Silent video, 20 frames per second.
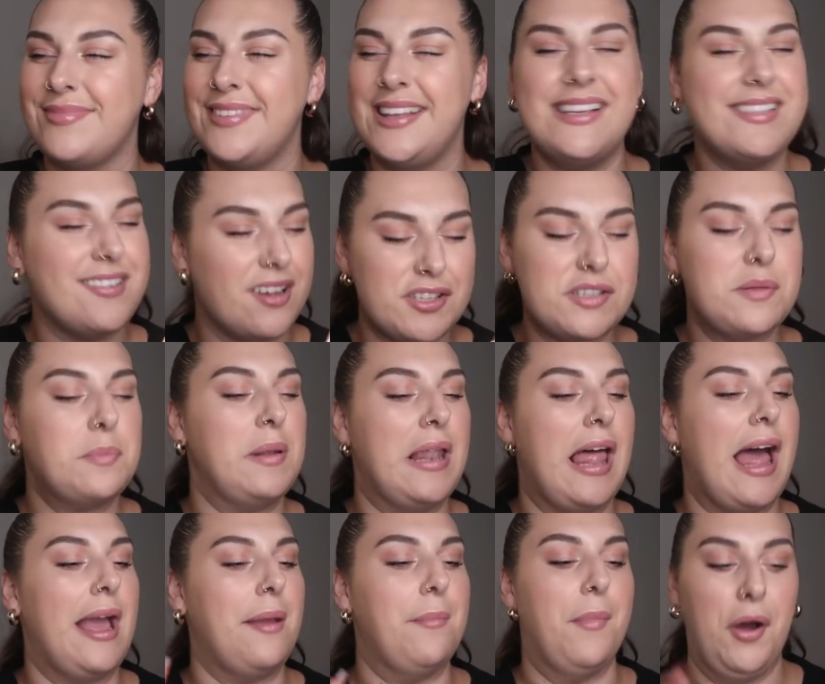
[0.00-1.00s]
These are
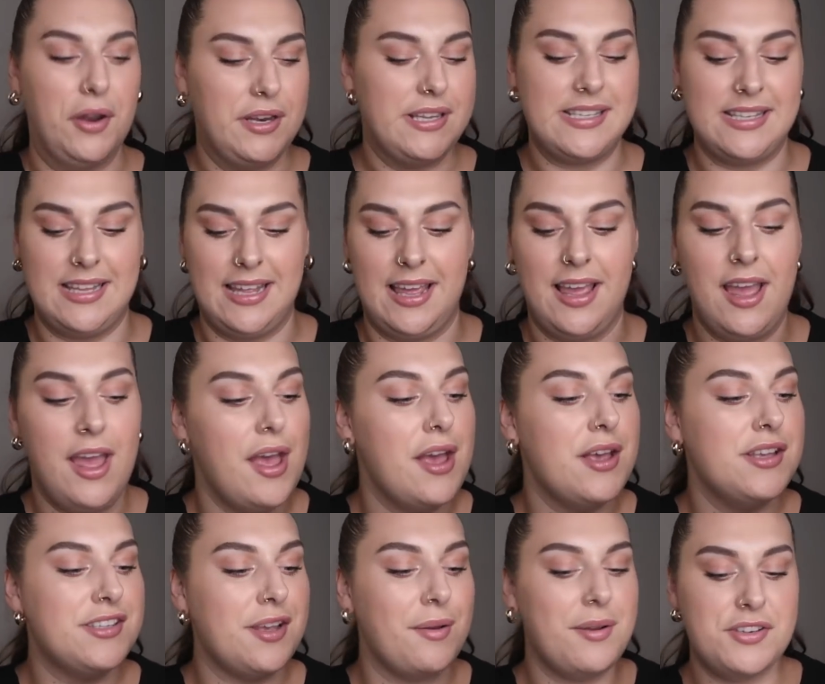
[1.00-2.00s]
sublime, honestly.
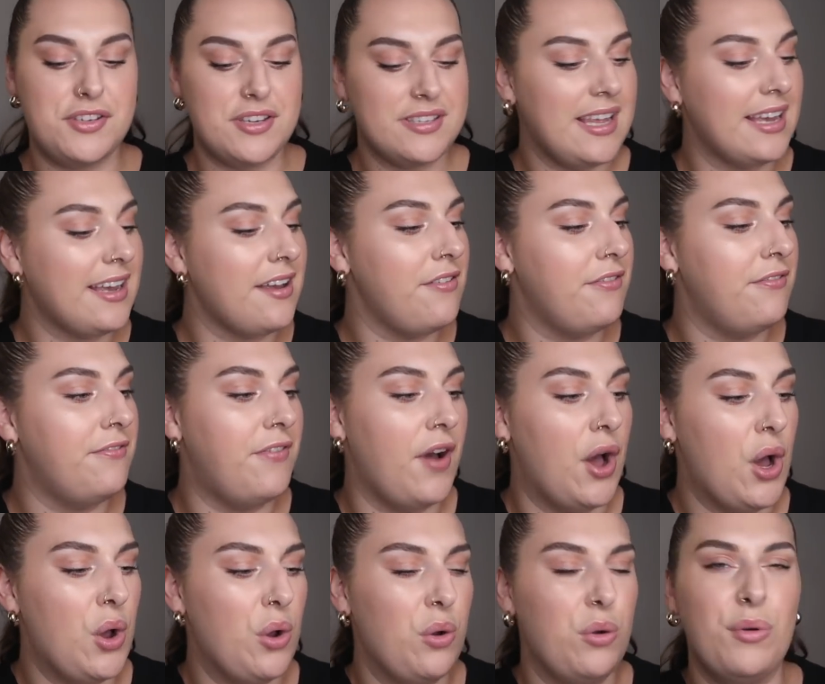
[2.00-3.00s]
So it's just like a
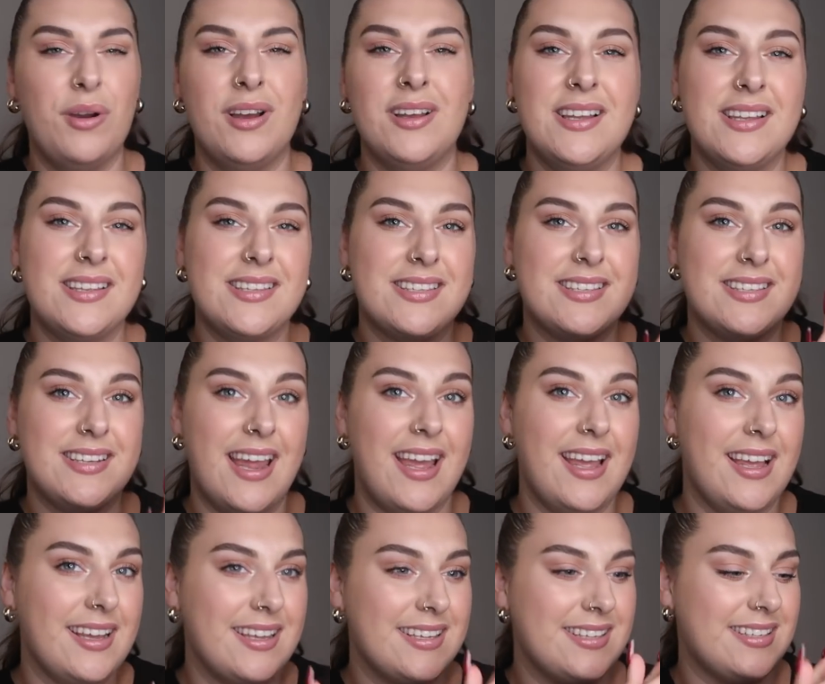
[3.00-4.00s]
faux
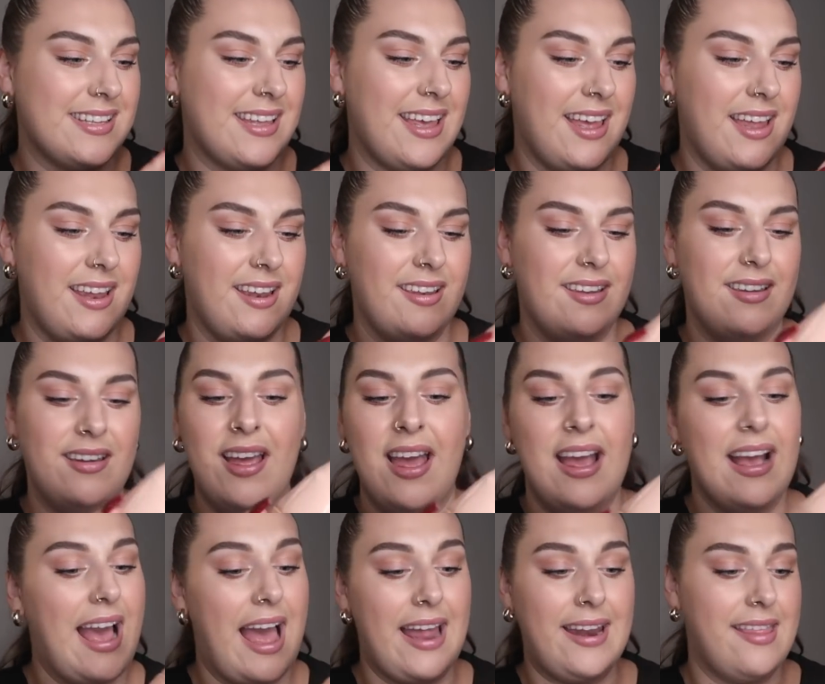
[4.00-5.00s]
snake skin
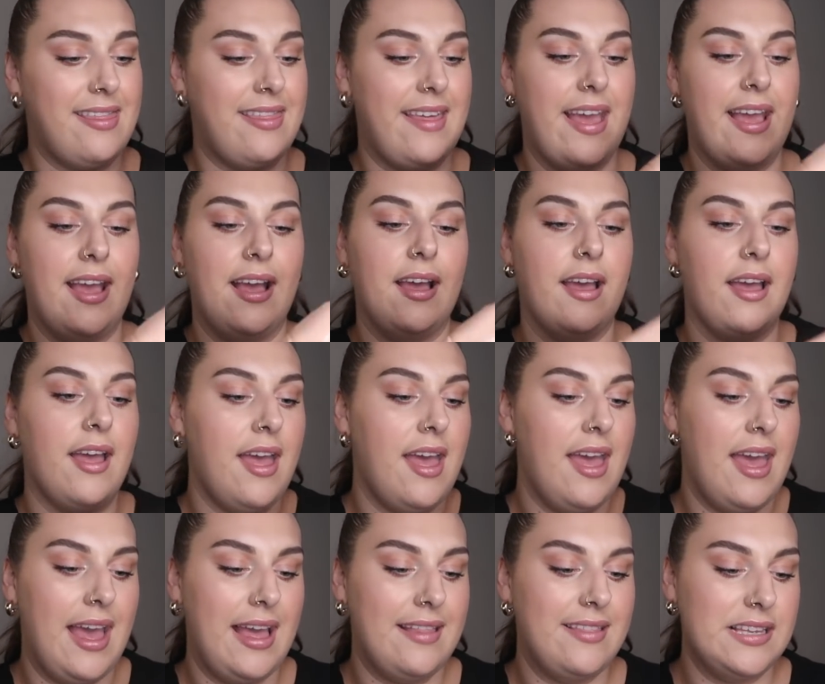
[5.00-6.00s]
kind of thing
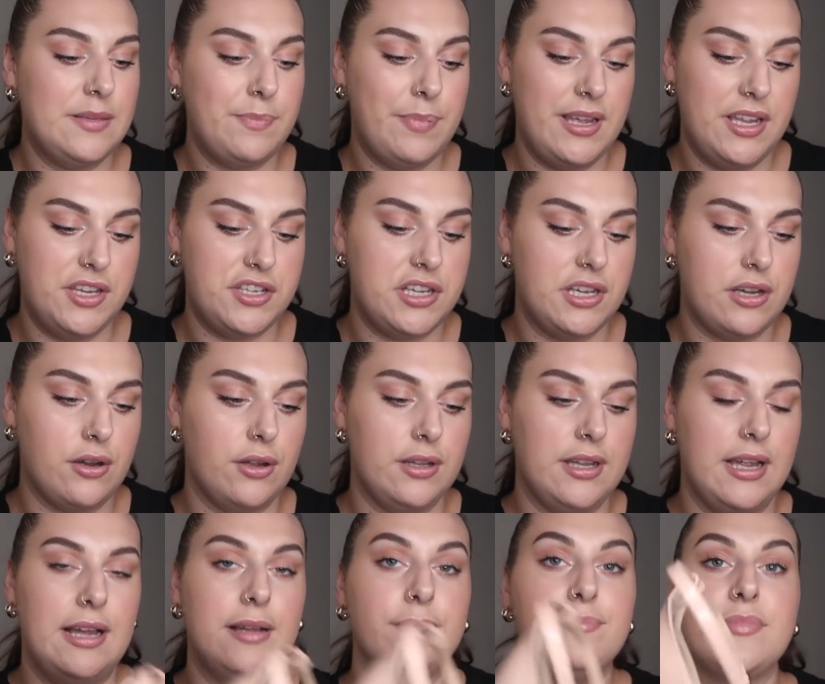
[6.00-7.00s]
in this peachy
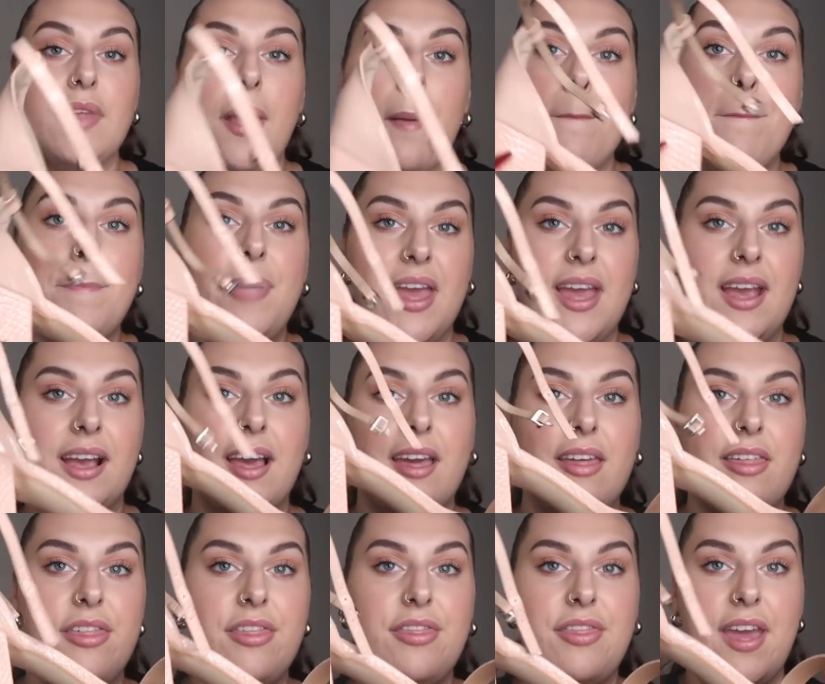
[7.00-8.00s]
color.
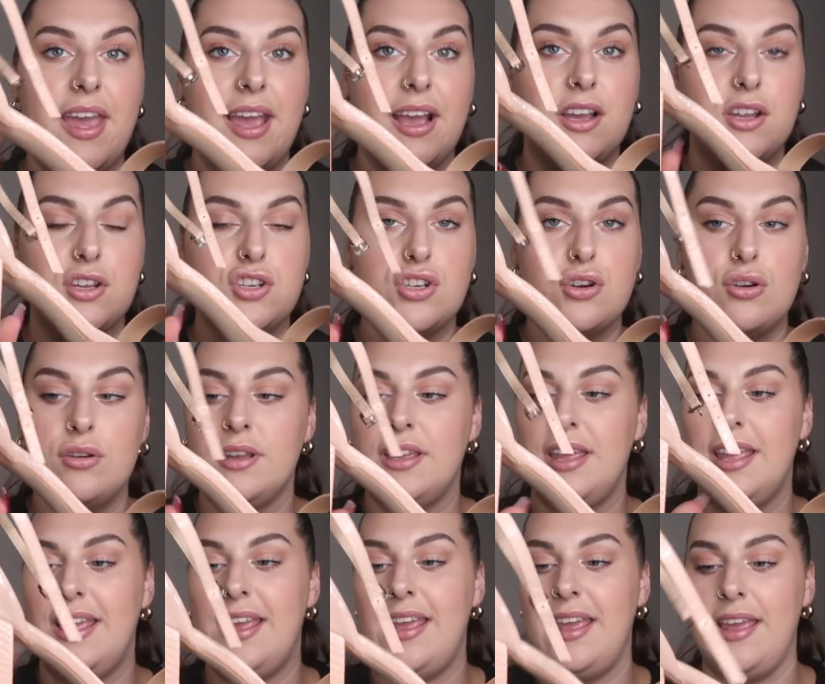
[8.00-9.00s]
Big, thick,
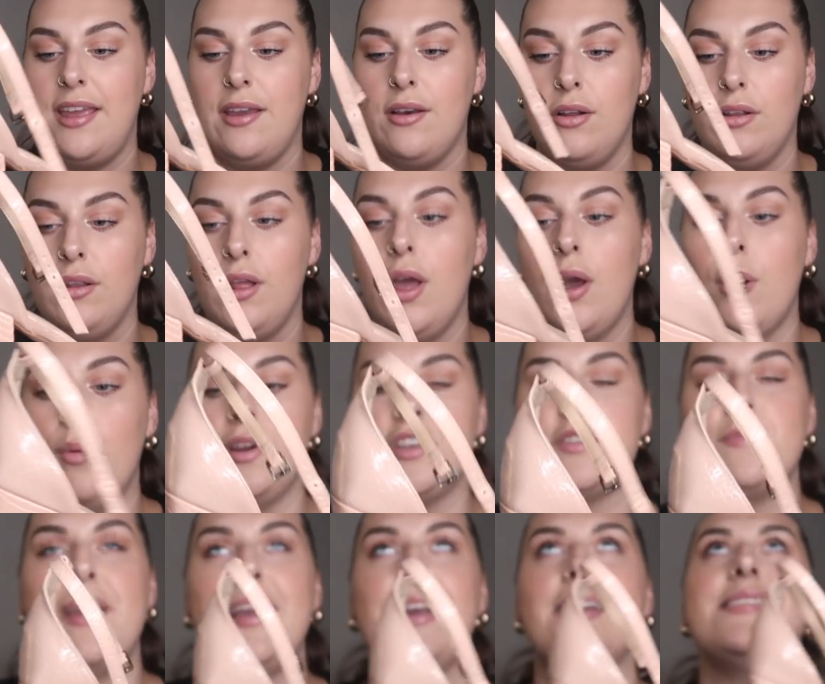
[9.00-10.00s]
chunky heel,
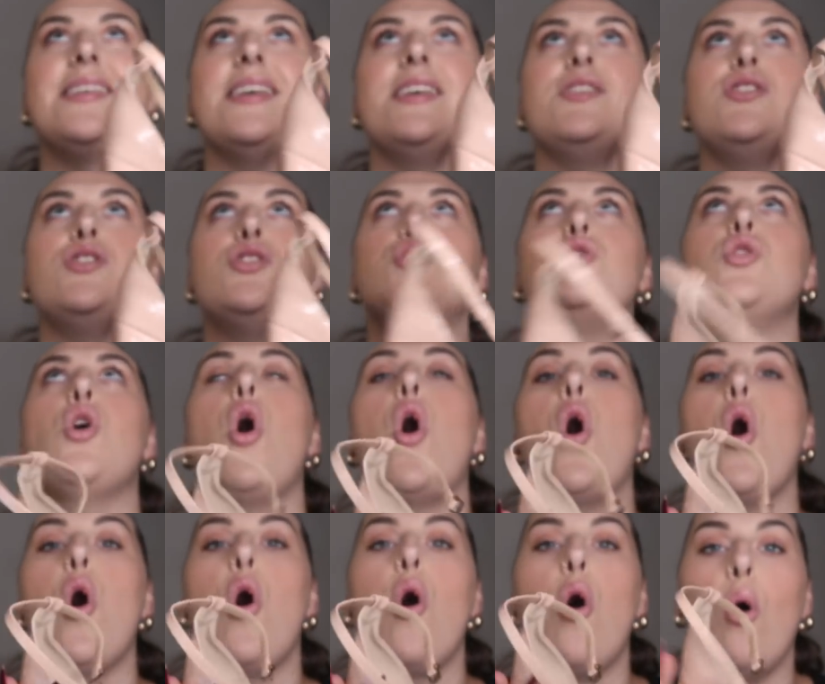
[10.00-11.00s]
which makes it
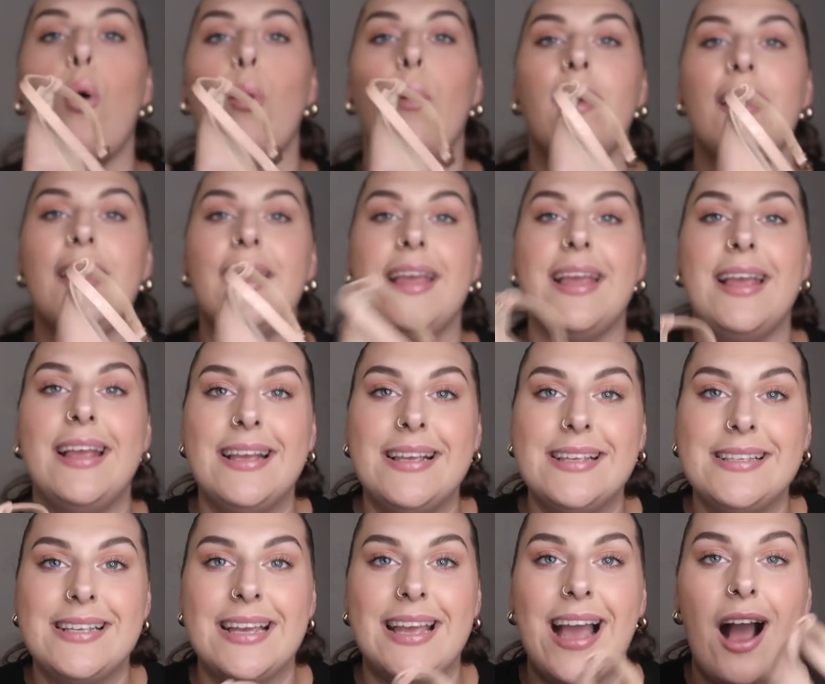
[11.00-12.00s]
so
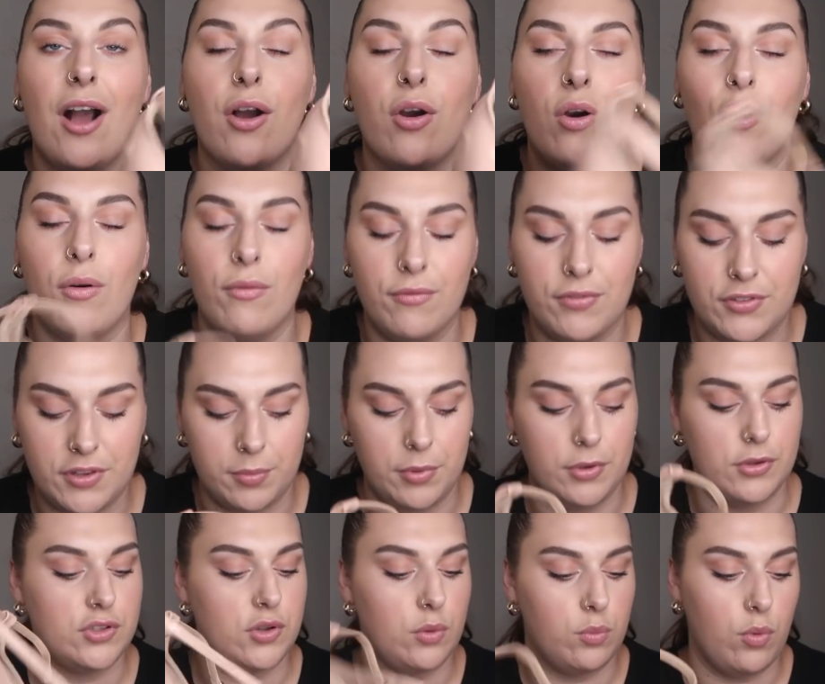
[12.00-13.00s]
easy and
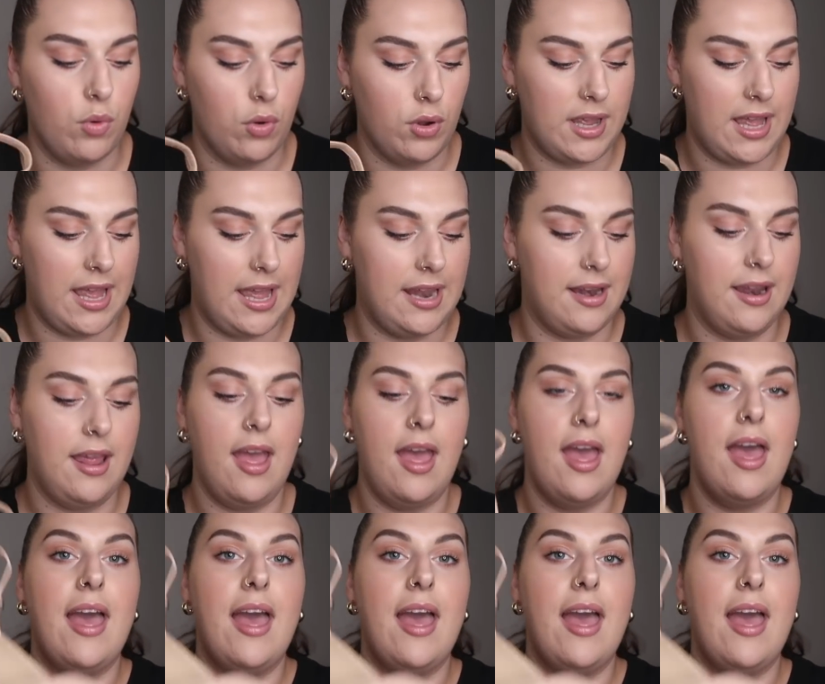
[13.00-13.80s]
comfortable to walk in.